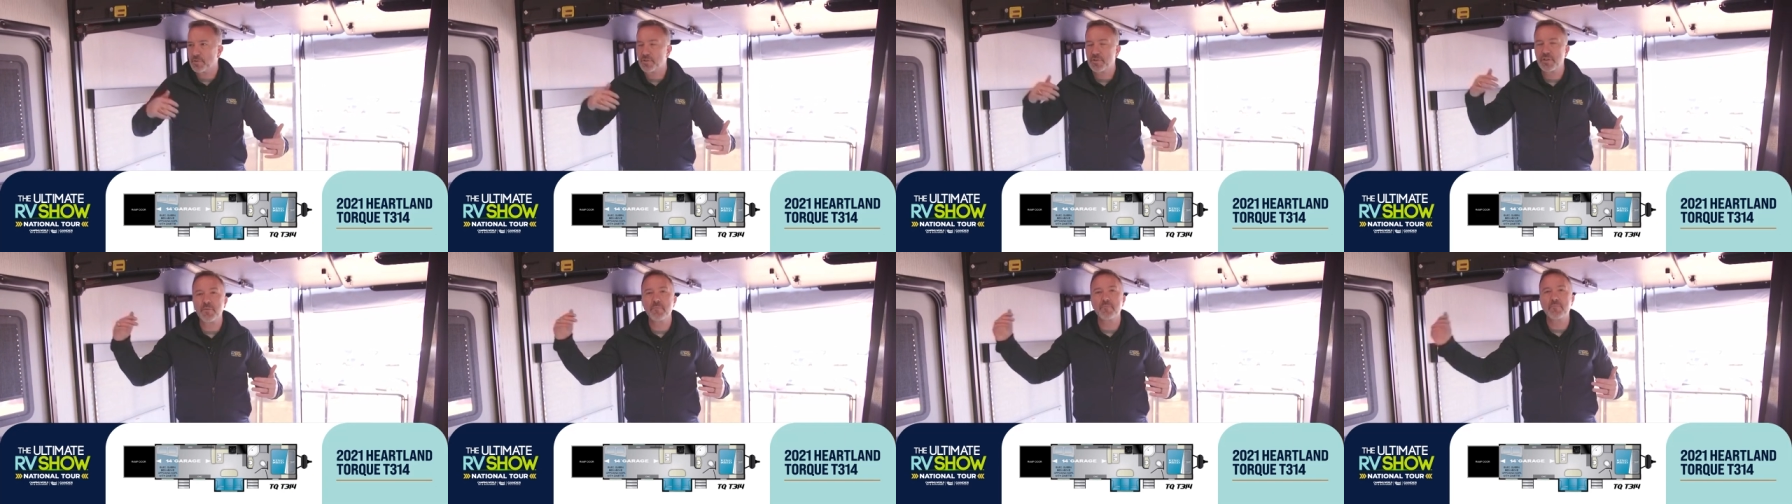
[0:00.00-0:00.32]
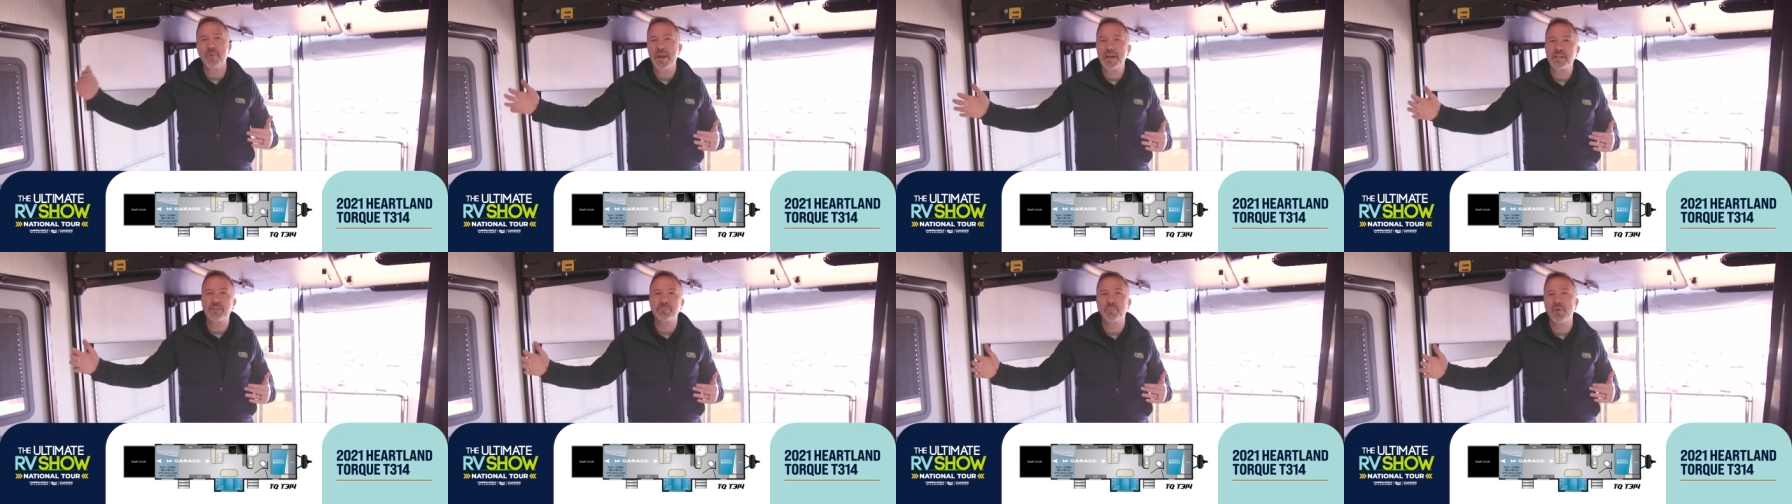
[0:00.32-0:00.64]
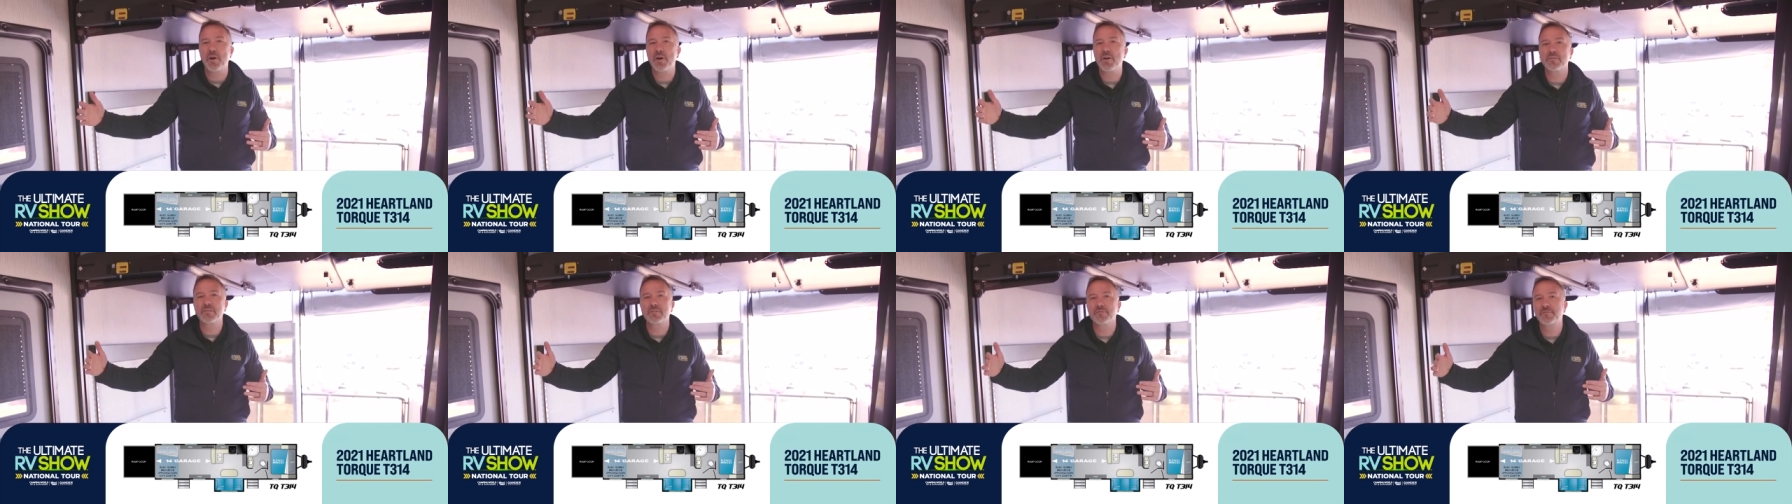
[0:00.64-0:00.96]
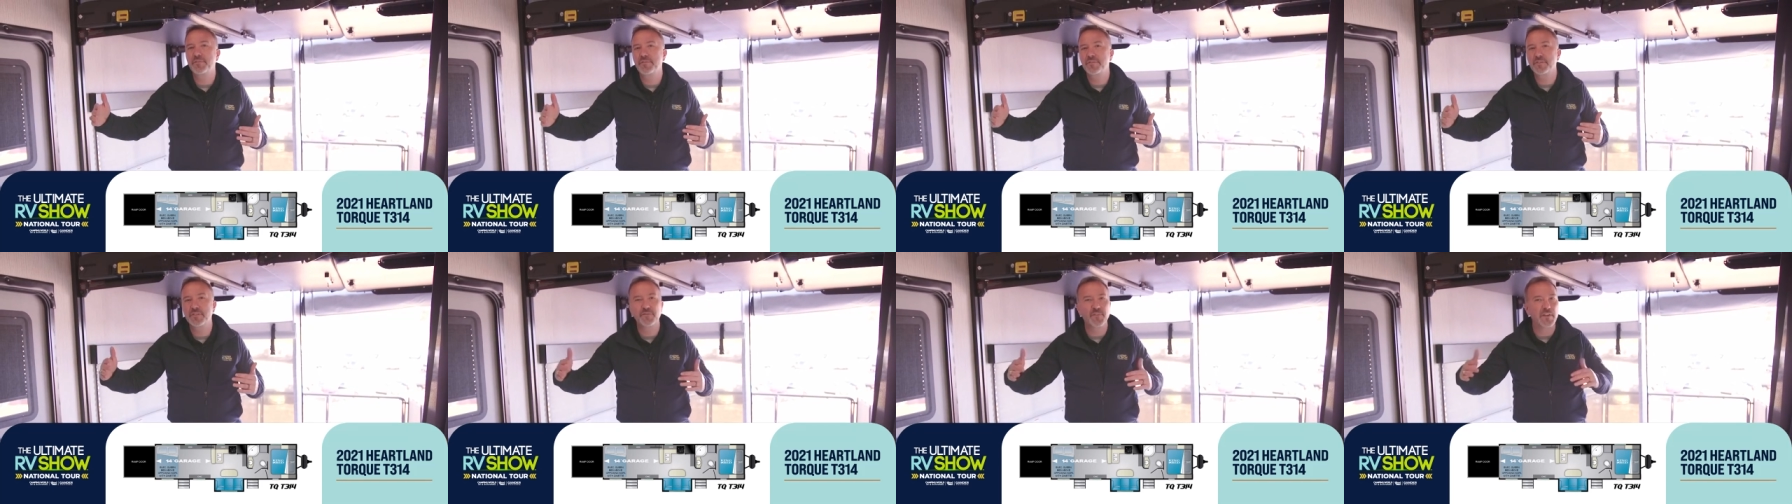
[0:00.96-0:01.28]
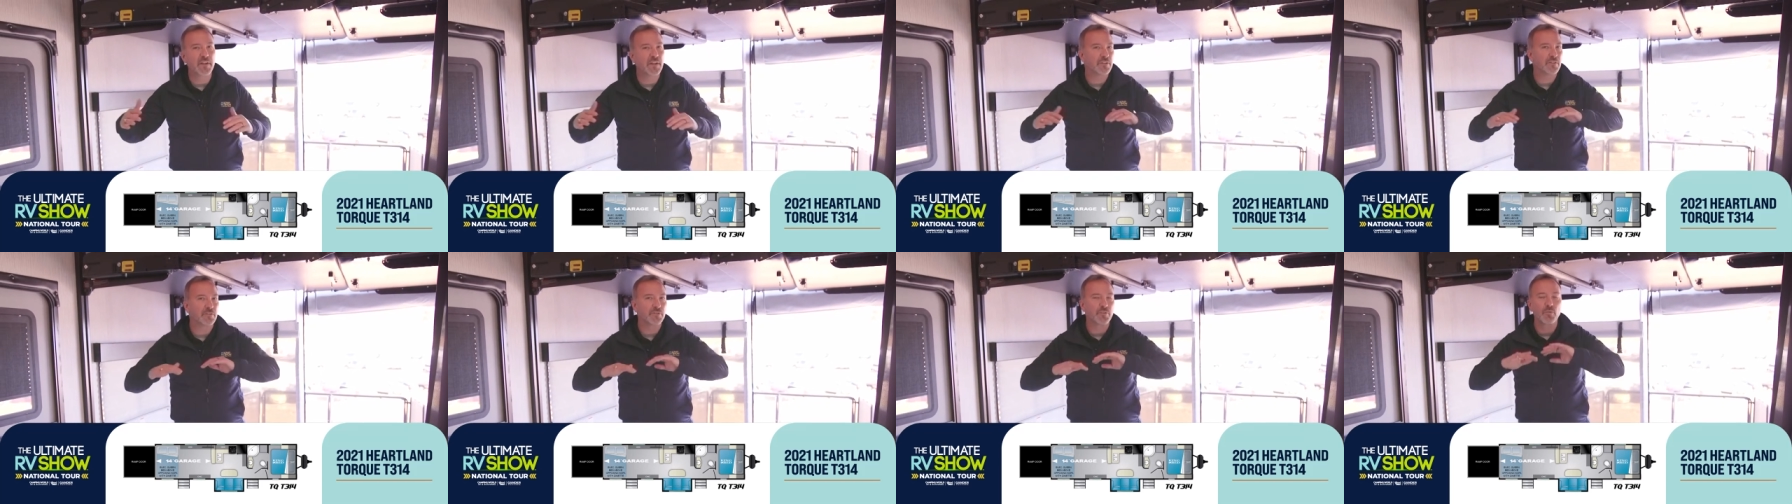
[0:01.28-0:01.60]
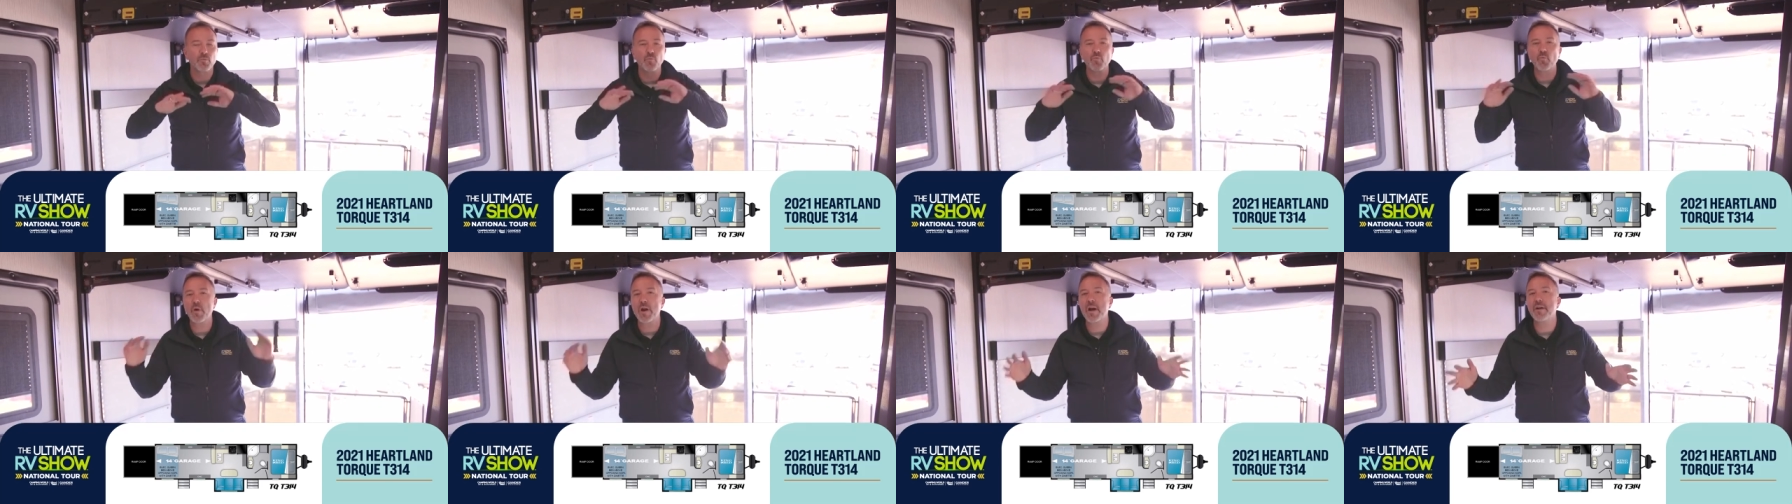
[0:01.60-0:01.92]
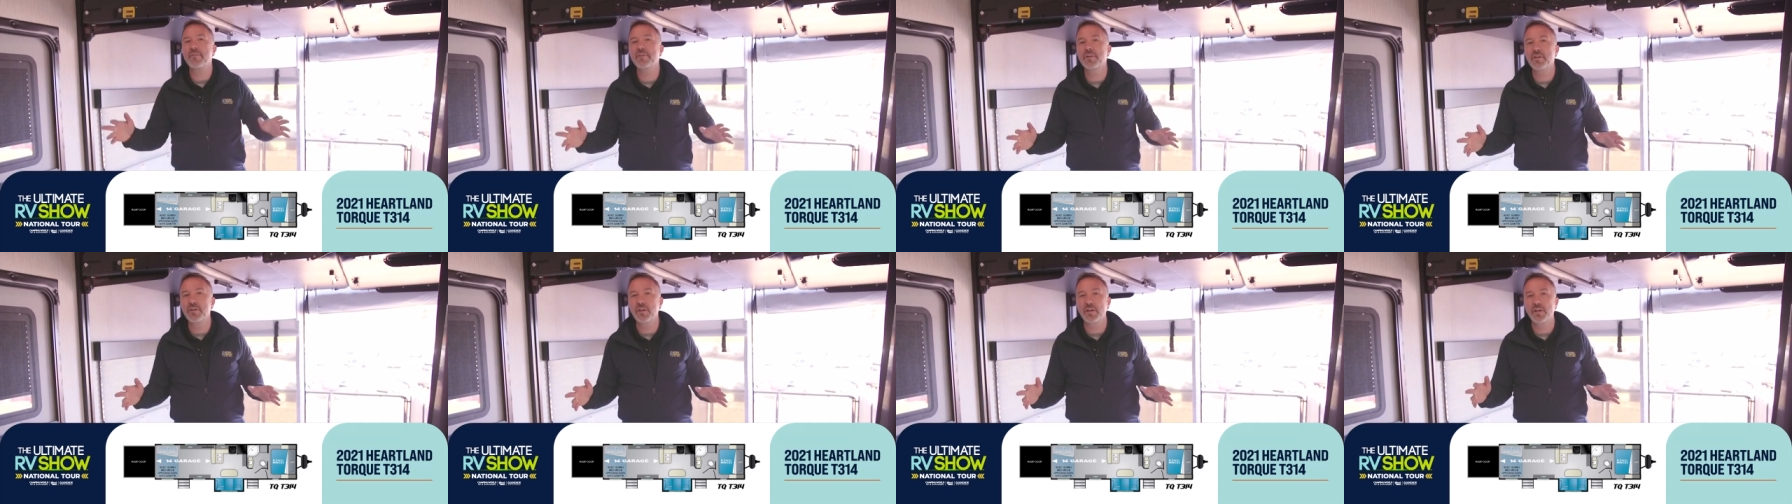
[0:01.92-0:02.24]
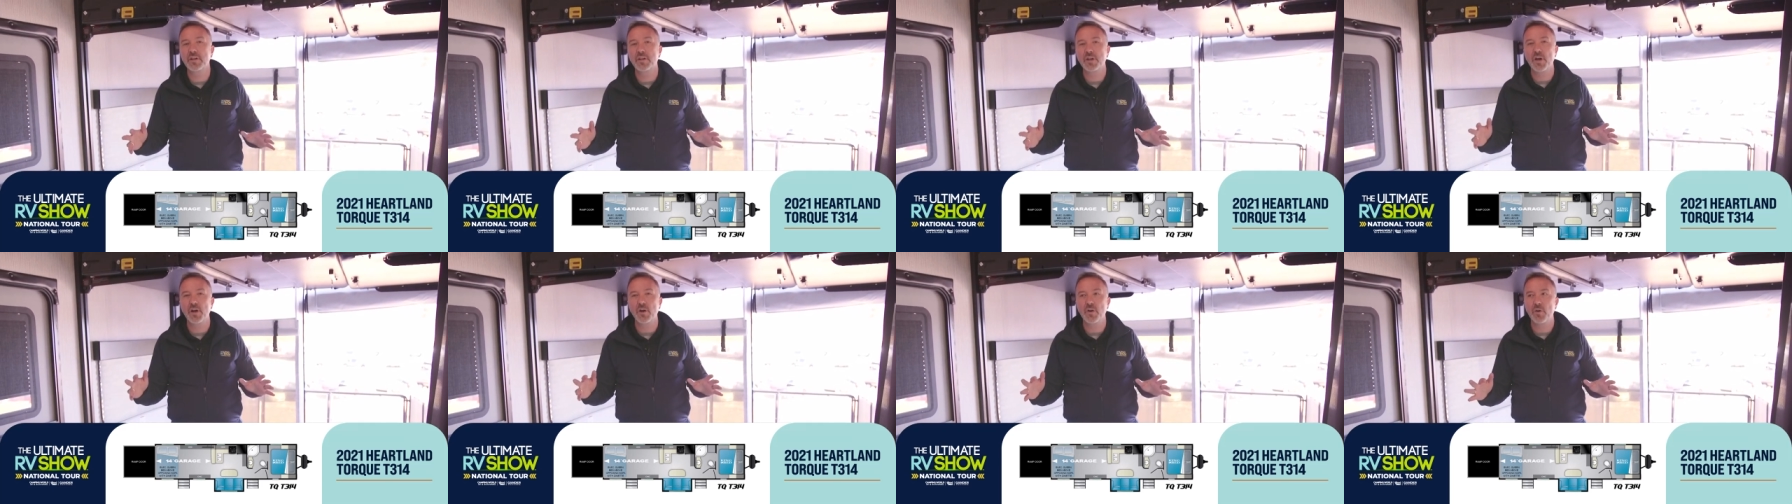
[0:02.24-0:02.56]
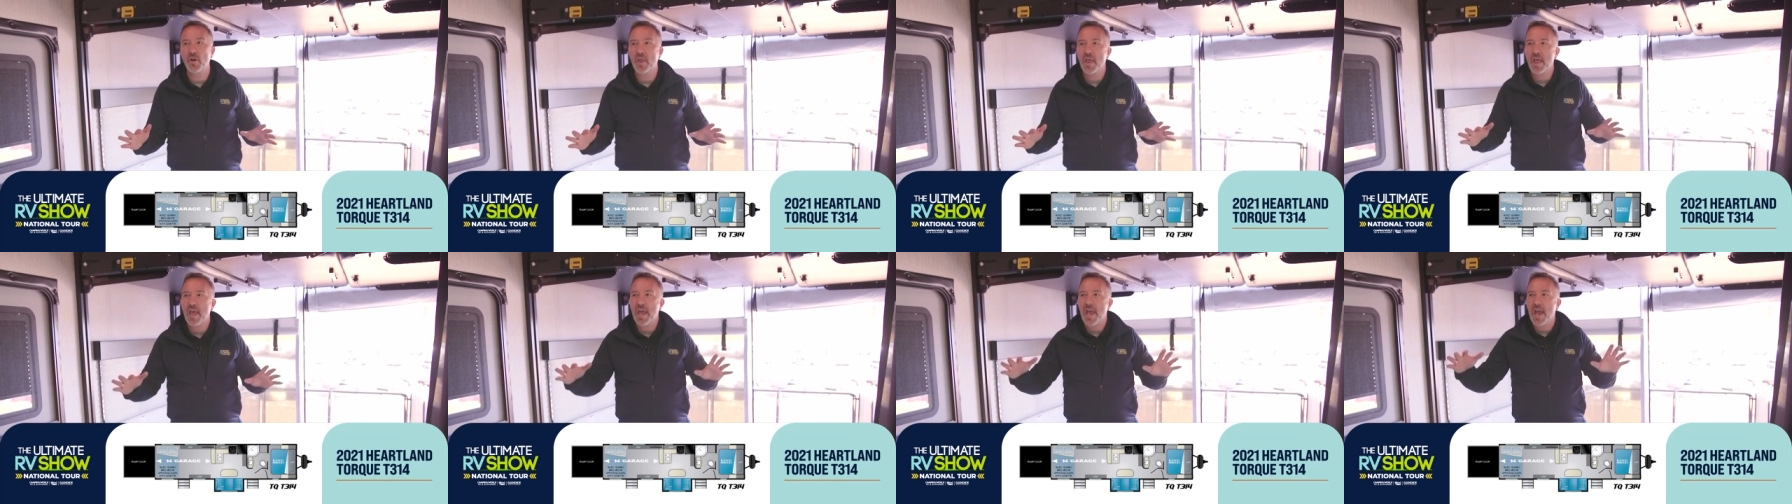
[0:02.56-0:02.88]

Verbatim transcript: or to the baseball field, or wherever you're going to go,